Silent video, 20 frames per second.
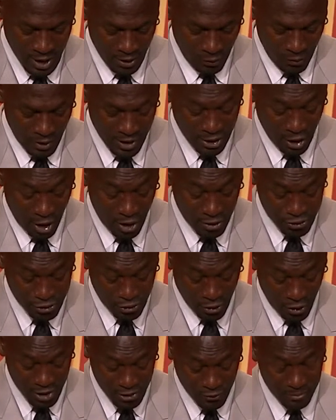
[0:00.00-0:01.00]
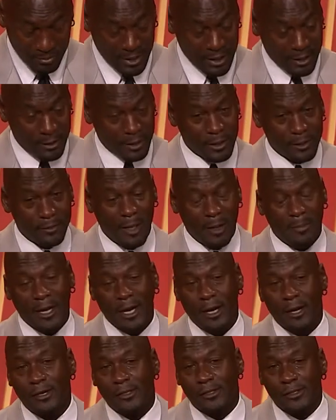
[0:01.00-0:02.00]
Well, it all starts with my, my
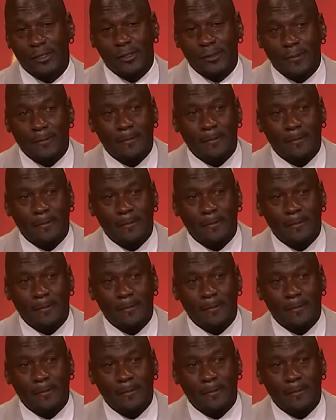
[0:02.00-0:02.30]
parents.